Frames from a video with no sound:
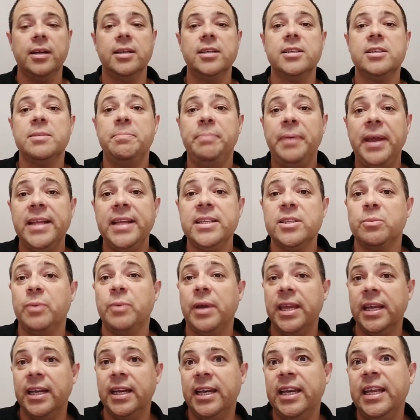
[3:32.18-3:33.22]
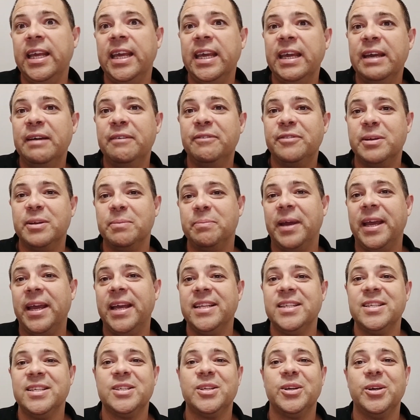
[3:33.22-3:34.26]
depends where you live,
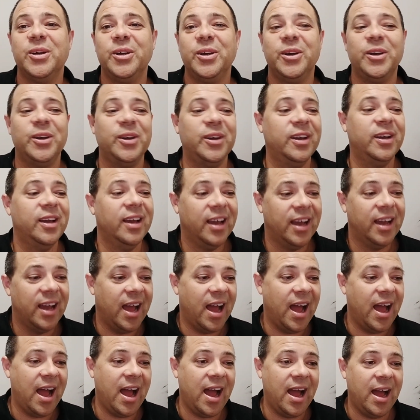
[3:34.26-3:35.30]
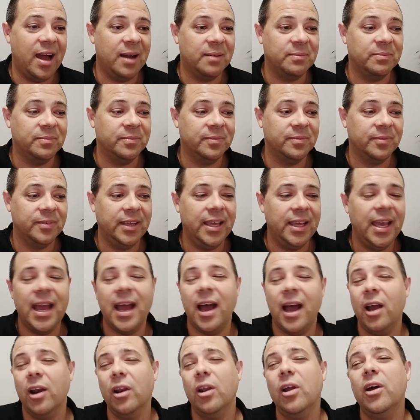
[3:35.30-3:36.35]
depends who, um,
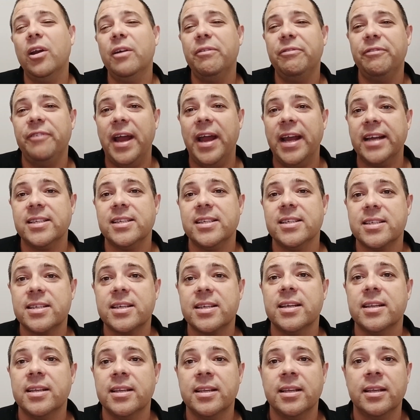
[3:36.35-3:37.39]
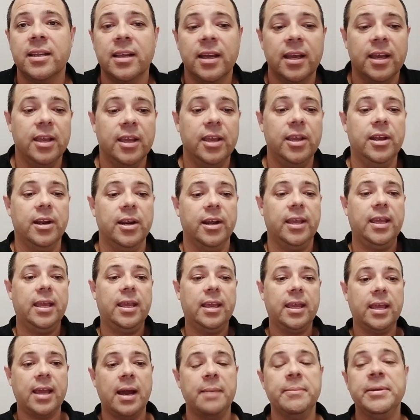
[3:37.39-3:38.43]
yeah, a lot of factors can, you know,
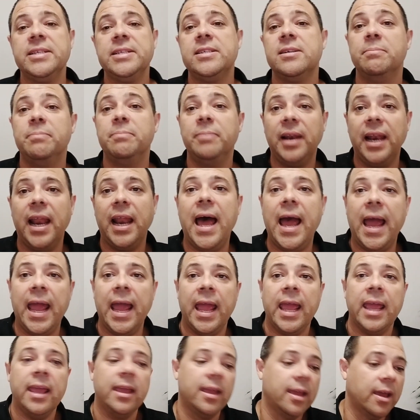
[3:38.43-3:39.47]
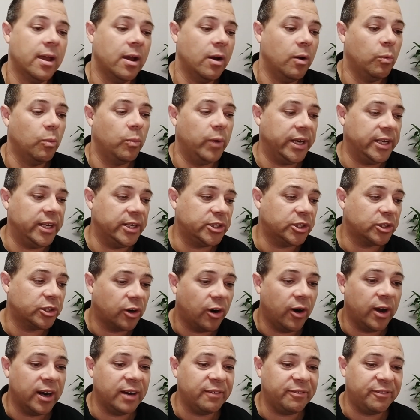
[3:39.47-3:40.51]
come into play when you're
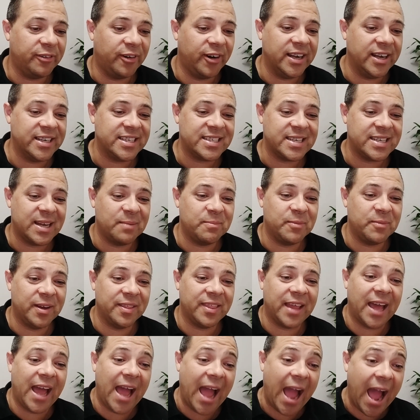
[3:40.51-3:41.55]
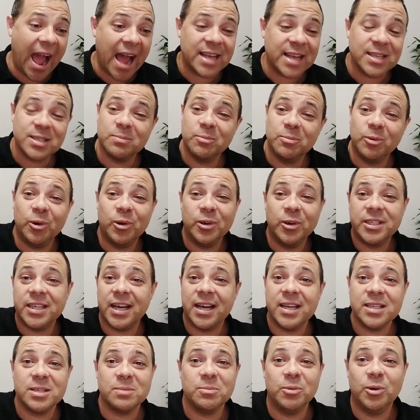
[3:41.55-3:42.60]
trying to find someone that has more,
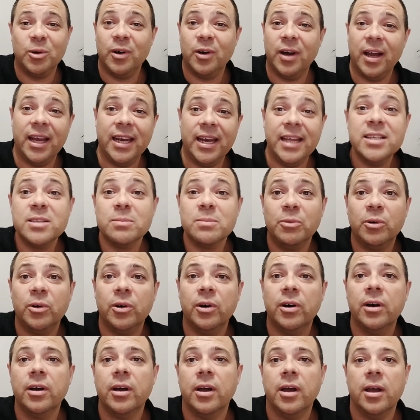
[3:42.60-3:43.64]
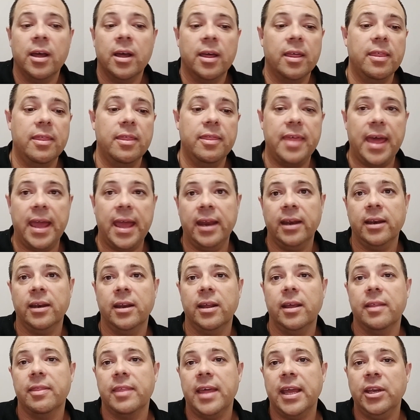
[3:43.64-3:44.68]
does more, and is more
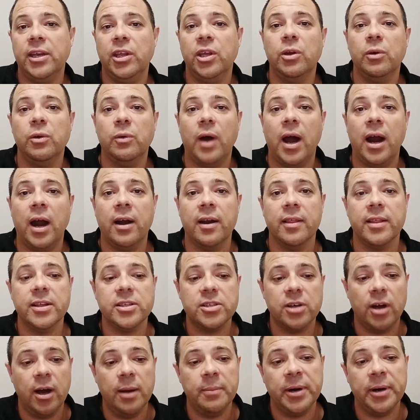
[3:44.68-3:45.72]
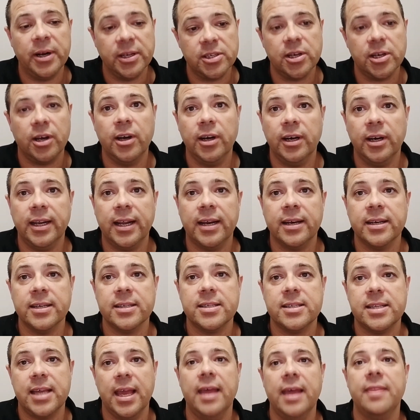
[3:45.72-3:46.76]
Than, than you are at the time, and I totally
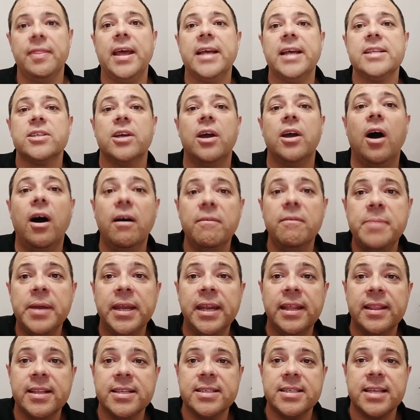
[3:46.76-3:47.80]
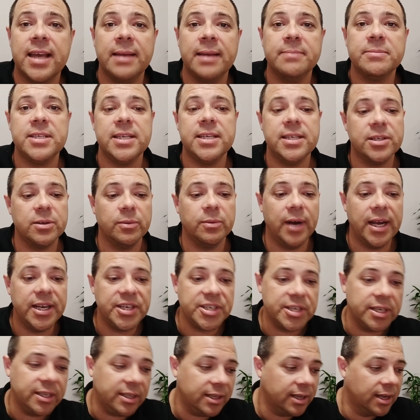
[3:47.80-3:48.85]
understand that. So I've been in the same
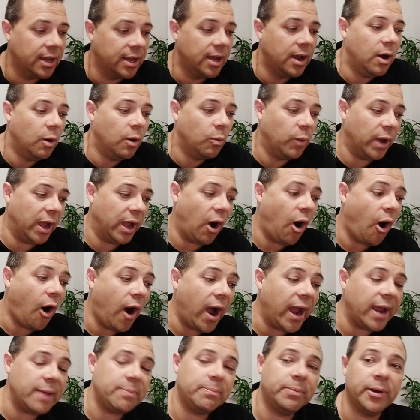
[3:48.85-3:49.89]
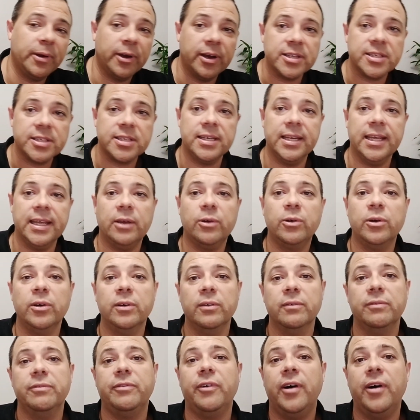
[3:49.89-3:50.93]
situation where I personally
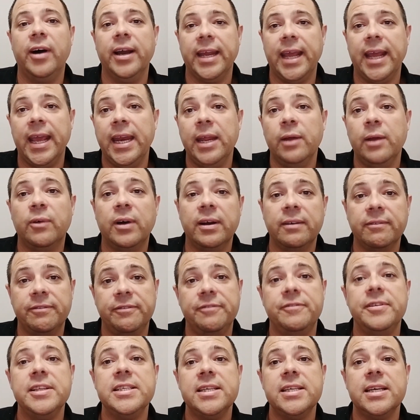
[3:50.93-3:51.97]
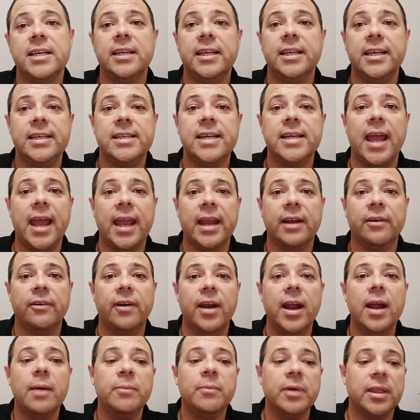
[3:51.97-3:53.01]
couldn't find anyone physically to hang
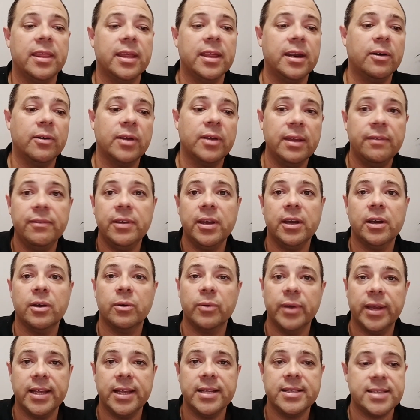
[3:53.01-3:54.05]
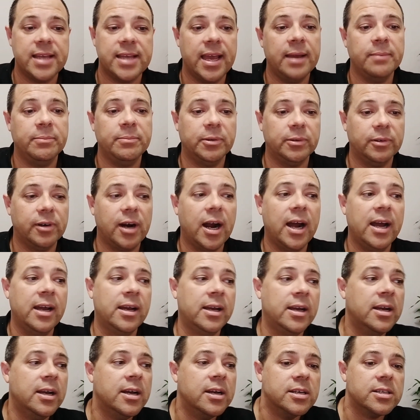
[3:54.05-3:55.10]
around with, and I'll give you a quick example, right?
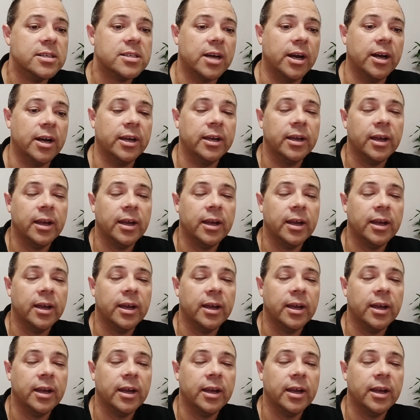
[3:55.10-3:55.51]
So